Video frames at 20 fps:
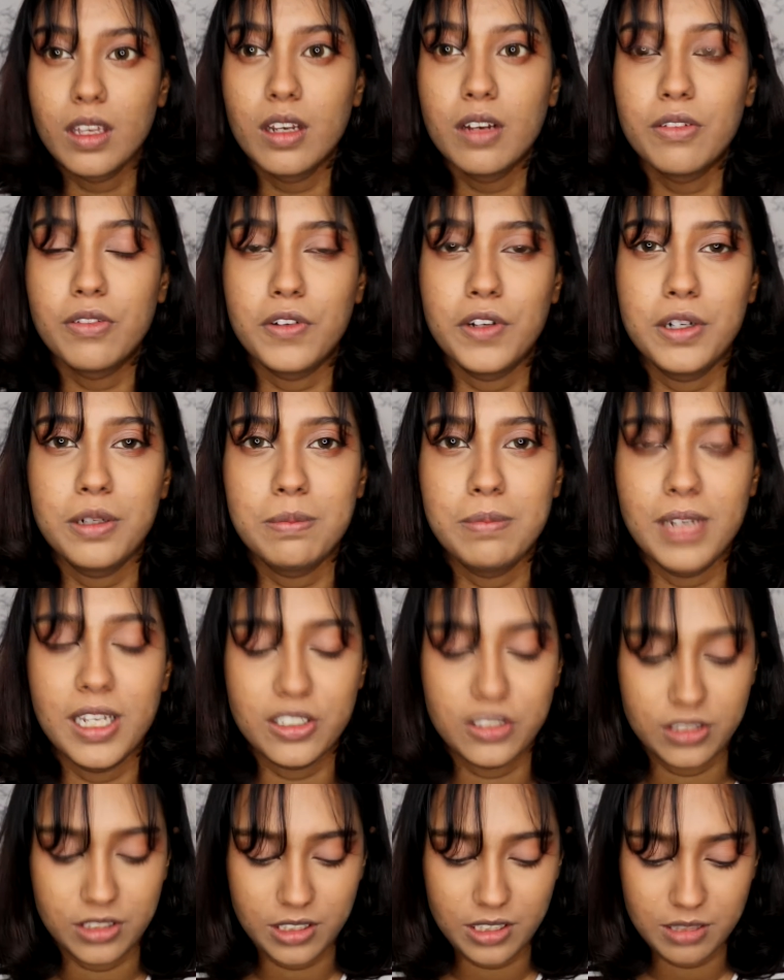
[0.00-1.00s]
For
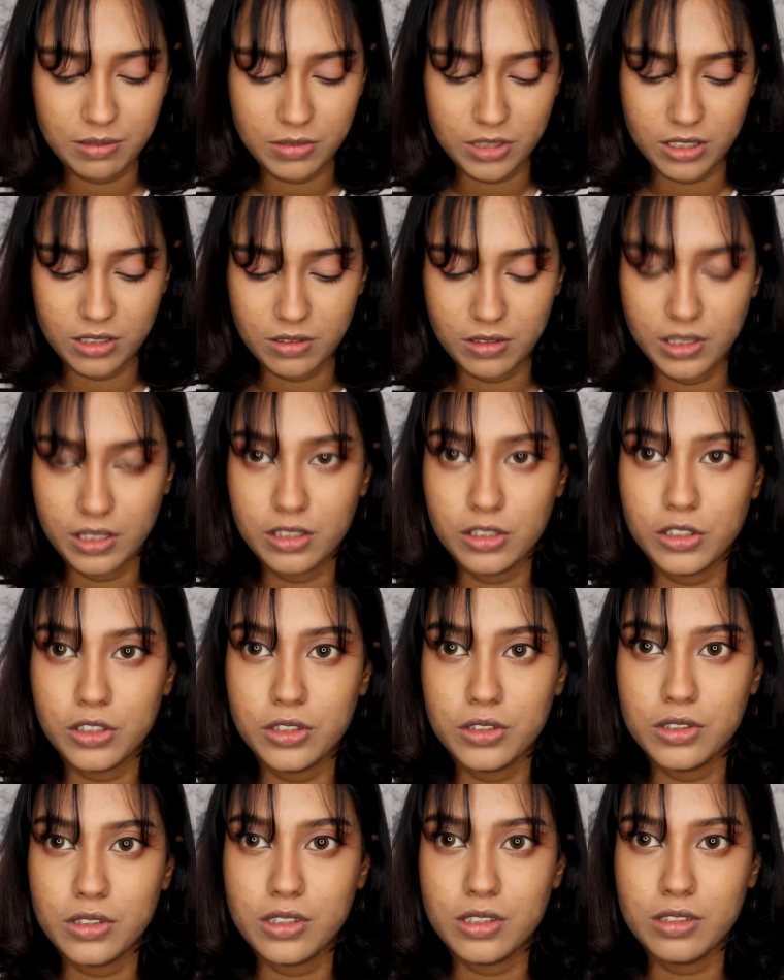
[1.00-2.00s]
blush today, I'm just going to
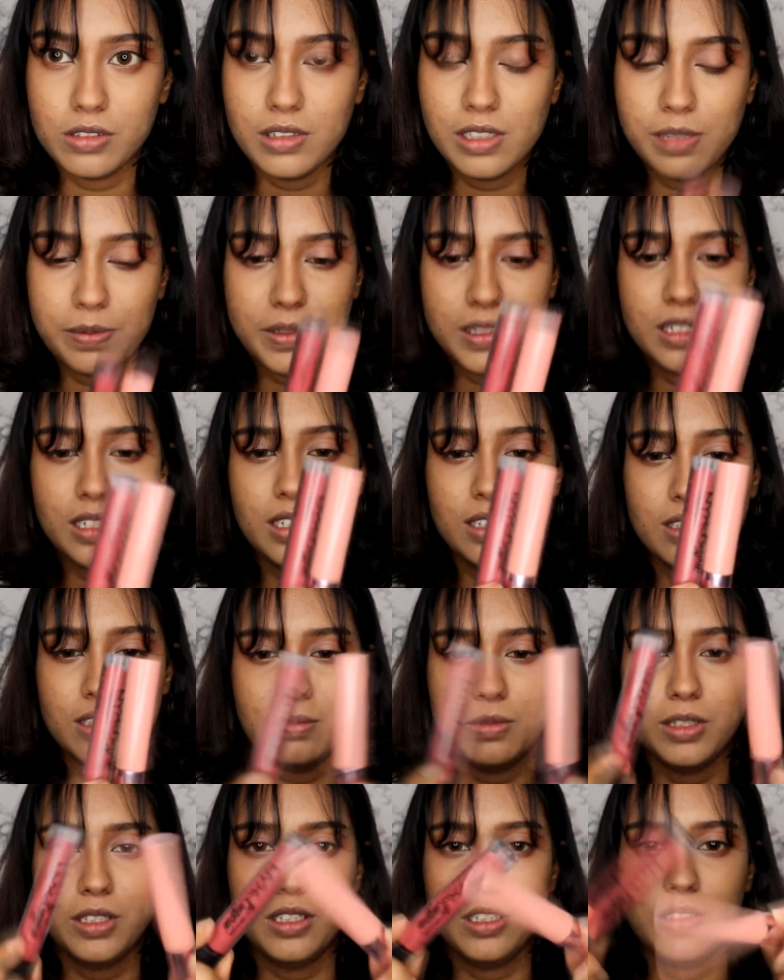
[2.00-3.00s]
use two lipsticks.
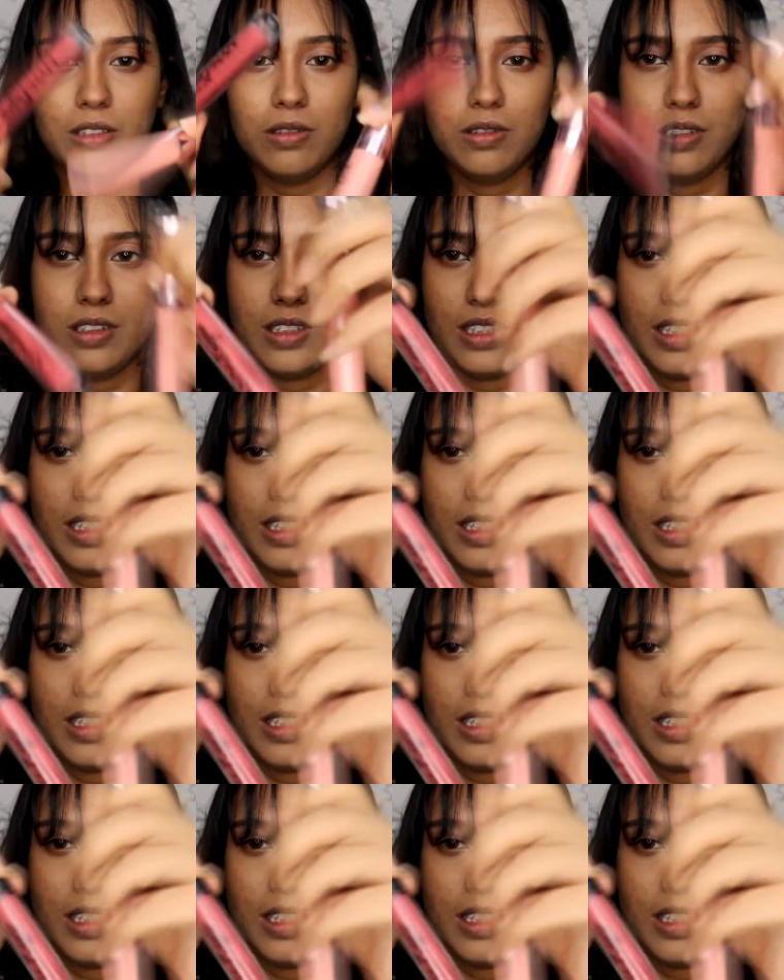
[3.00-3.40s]
I'm going to use